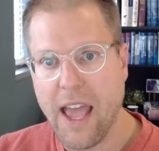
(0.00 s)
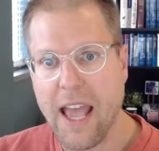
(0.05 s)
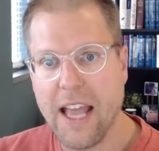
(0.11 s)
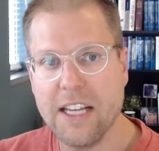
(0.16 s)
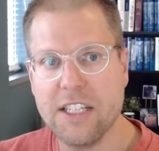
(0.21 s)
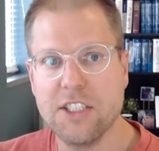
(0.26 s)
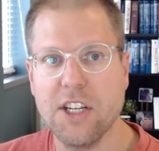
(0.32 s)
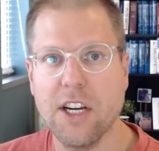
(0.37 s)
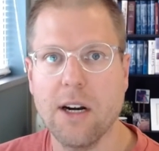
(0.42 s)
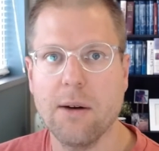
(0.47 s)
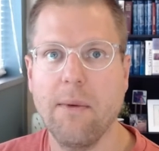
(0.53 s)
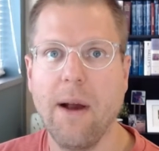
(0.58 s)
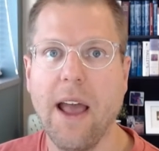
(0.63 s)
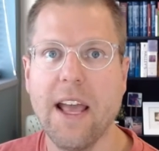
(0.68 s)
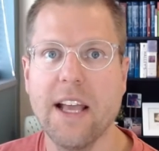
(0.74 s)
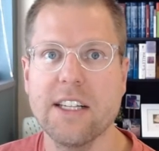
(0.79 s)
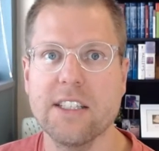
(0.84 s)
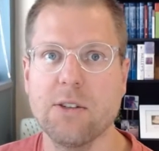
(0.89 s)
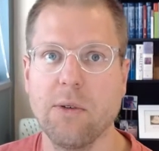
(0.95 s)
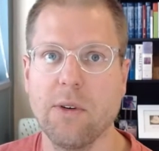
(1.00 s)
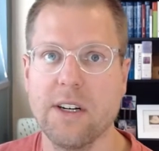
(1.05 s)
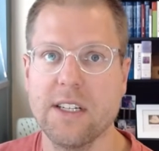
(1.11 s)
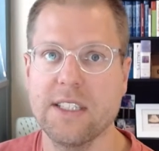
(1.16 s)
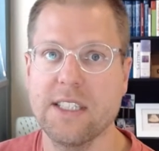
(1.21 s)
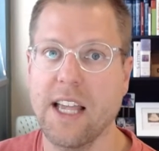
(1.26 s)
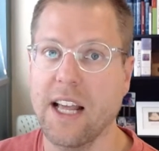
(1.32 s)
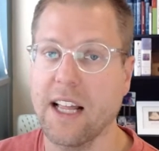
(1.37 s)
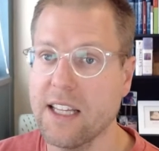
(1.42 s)
And Jeremiah is the one
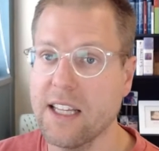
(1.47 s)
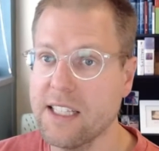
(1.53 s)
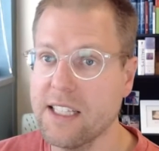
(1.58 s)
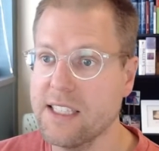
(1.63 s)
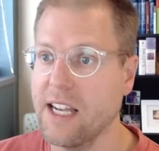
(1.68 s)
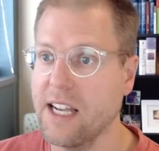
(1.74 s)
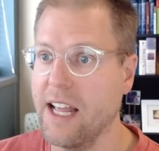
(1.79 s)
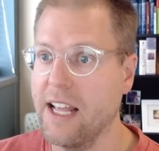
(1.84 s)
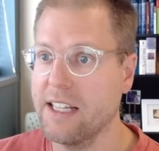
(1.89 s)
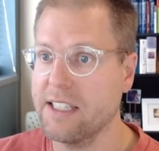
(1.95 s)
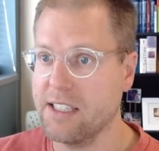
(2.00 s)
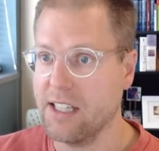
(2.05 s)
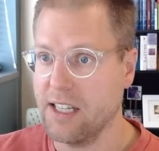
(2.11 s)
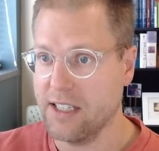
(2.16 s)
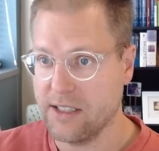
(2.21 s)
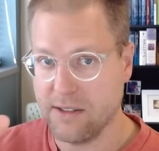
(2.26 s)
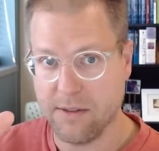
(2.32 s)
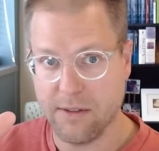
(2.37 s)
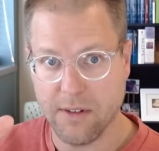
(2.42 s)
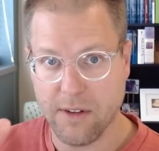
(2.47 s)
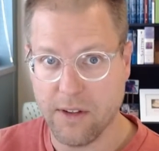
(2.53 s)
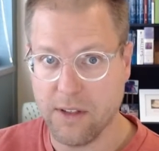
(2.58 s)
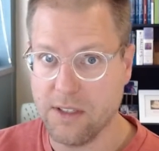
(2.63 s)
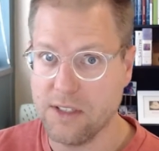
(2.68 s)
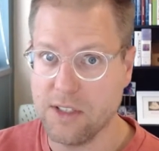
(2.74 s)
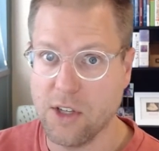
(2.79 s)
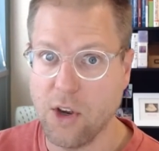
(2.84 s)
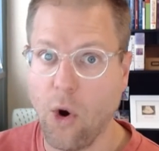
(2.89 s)
who's saying, listen,
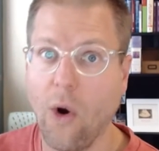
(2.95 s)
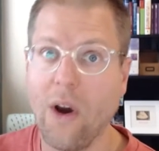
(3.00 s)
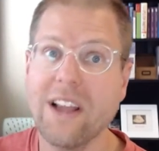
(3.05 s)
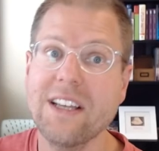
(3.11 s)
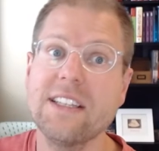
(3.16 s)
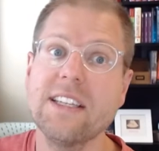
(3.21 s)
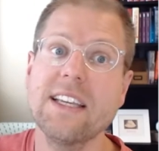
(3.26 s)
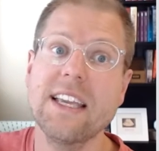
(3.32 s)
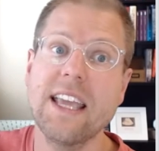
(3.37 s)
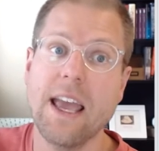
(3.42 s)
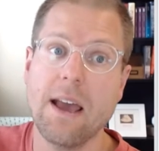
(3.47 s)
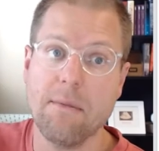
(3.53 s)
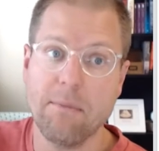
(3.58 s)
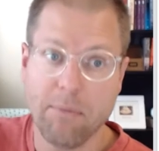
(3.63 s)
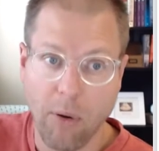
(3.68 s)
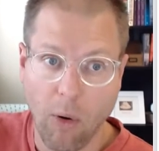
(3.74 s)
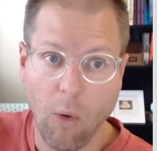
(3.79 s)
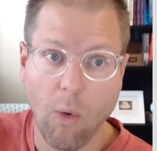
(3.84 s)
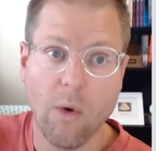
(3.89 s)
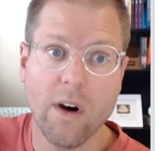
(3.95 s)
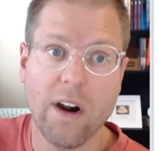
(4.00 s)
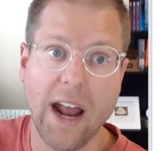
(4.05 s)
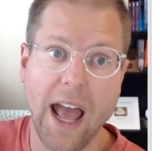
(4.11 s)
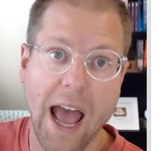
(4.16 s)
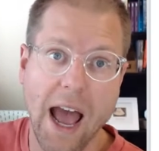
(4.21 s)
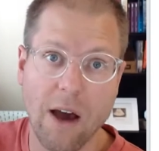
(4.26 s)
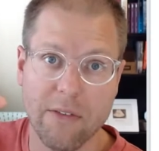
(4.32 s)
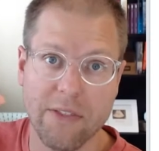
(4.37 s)
it's going to get poured
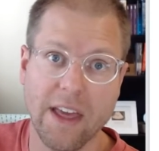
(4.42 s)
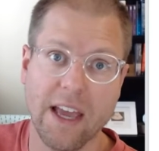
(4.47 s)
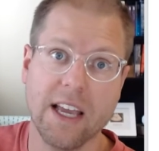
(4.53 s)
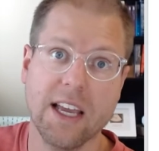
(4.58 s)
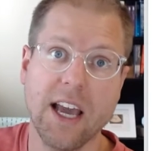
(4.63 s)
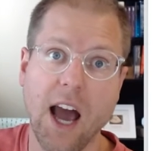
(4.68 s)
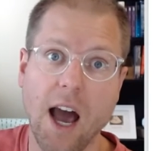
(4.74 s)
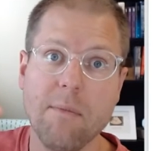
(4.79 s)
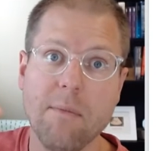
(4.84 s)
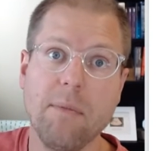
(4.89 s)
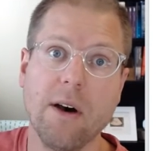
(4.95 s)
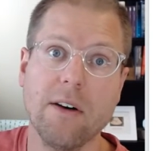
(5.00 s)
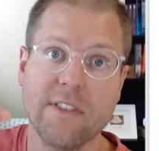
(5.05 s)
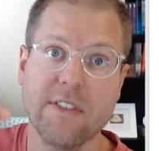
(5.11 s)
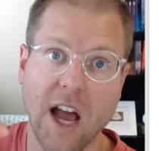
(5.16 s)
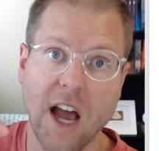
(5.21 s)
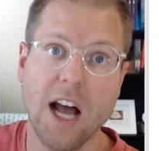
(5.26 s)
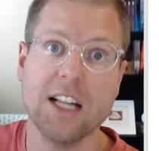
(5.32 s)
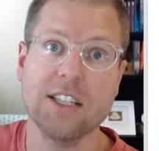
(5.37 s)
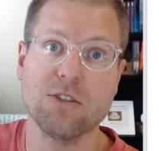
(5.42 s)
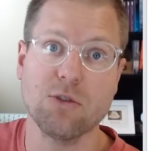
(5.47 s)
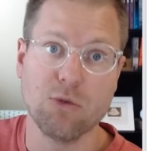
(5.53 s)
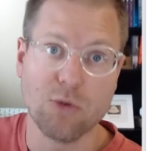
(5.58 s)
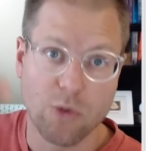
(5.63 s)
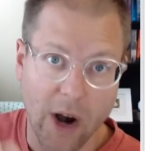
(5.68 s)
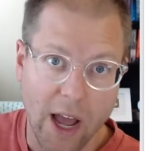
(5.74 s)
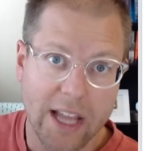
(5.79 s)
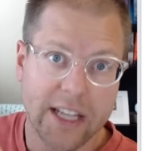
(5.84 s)
out. That cup of God's
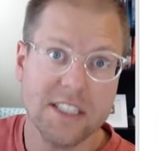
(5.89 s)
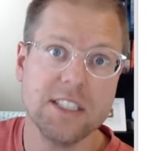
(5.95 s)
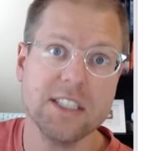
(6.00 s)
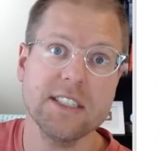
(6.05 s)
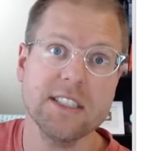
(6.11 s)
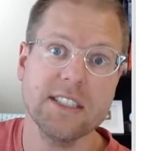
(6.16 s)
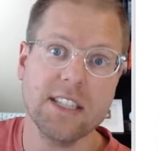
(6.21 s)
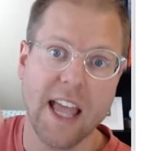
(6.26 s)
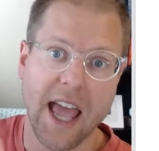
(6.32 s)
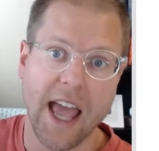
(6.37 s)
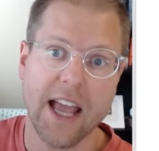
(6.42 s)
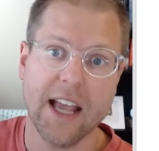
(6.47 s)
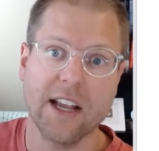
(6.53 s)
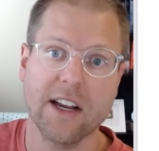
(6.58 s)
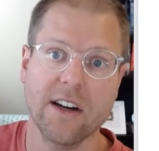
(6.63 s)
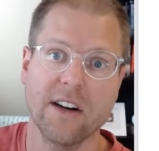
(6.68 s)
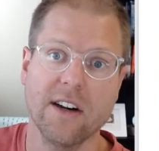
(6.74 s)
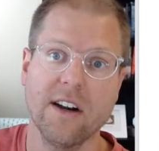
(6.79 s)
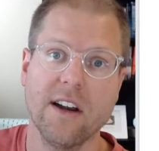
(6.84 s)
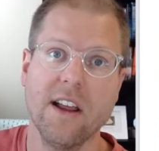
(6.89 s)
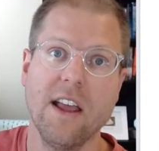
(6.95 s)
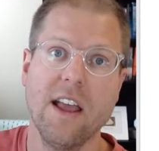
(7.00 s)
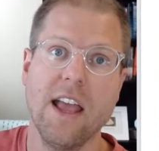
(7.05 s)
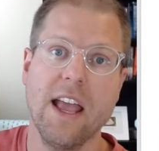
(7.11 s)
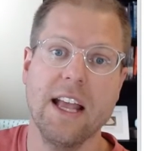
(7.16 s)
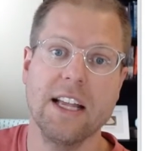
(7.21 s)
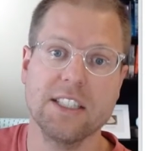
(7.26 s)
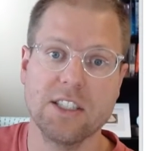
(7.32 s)
righteous anger
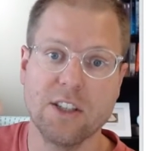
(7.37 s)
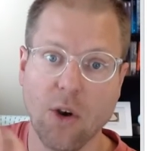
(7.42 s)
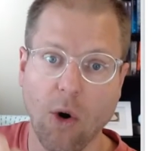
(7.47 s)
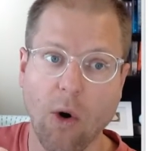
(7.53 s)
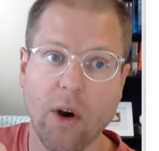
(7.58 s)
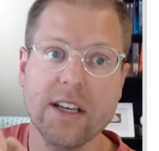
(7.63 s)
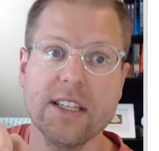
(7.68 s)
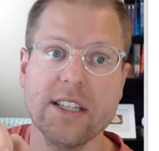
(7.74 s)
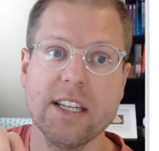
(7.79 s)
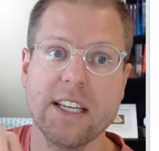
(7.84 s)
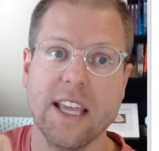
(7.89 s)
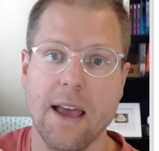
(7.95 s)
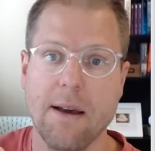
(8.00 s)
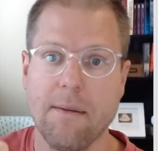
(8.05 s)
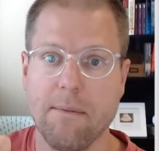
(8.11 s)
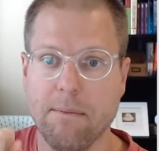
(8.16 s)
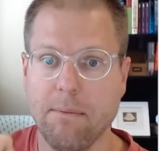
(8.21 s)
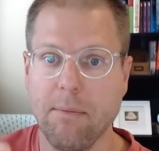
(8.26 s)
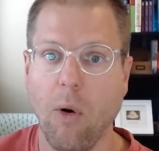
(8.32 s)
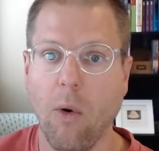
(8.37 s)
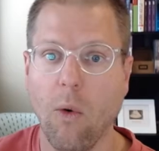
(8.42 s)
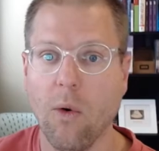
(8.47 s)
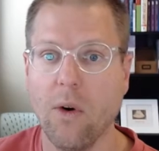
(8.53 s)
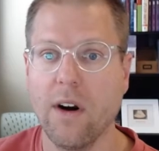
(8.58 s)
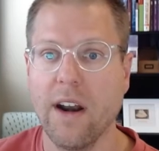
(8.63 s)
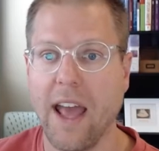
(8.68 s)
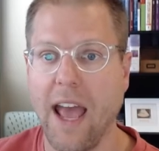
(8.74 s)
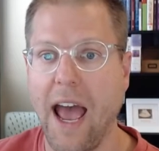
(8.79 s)
is going to get
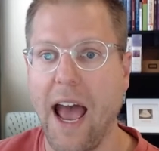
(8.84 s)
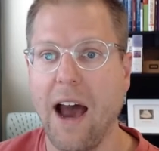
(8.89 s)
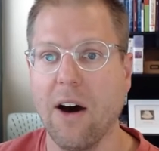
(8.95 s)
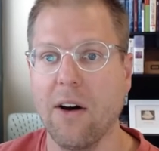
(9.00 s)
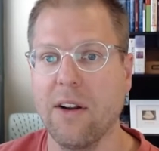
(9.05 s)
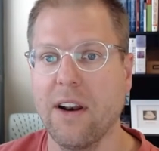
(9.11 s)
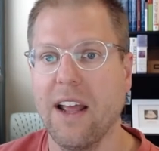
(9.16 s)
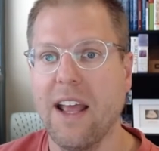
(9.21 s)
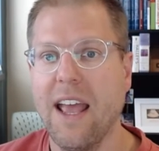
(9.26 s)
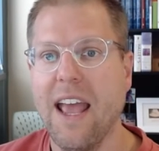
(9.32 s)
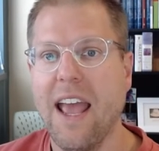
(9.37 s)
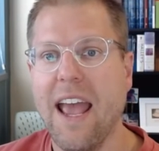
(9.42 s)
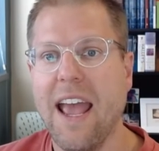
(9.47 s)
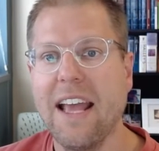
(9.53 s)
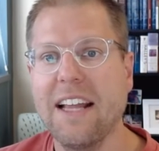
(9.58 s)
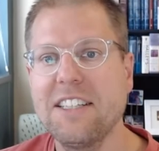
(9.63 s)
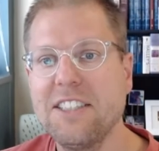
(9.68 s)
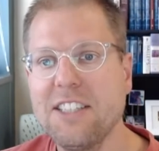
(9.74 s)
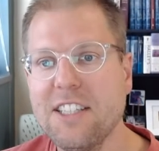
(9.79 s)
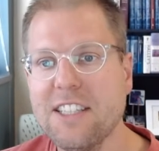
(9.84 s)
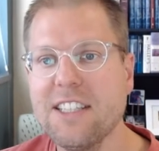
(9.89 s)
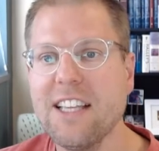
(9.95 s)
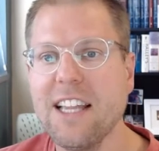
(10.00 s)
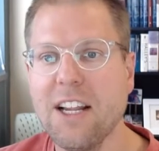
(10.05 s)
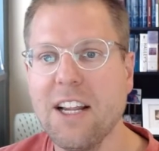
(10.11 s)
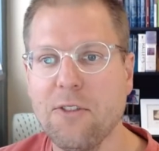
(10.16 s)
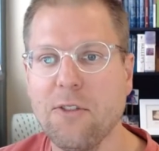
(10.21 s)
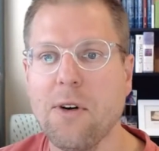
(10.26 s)
poured out. And
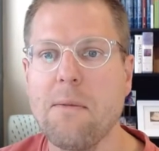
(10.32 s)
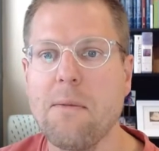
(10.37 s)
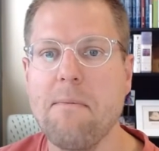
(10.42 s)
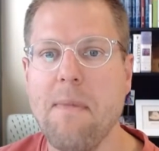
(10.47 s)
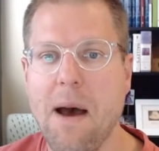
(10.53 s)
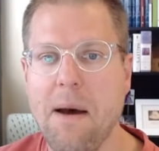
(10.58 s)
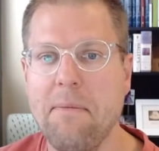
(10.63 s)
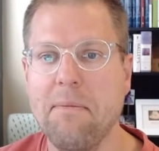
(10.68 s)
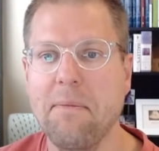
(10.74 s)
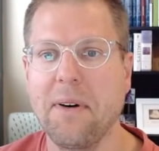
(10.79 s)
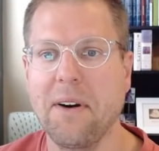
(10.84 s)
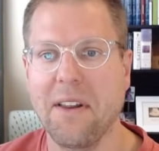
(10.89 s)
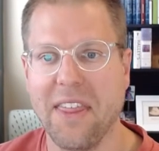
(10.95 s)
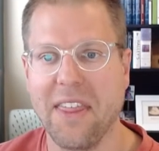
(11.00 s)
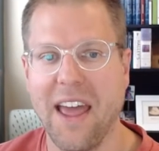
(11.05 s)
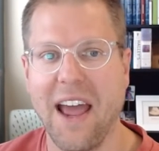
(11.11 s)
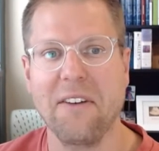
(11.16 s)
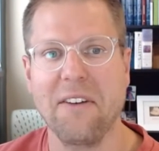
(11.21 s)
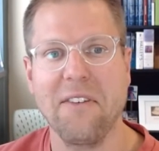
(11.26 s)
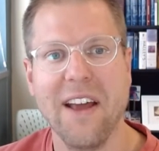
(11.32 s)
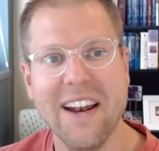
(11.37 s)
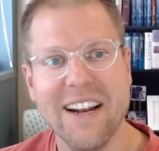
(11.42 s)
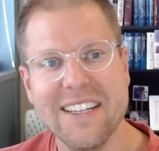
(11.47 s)
just like remember that, right?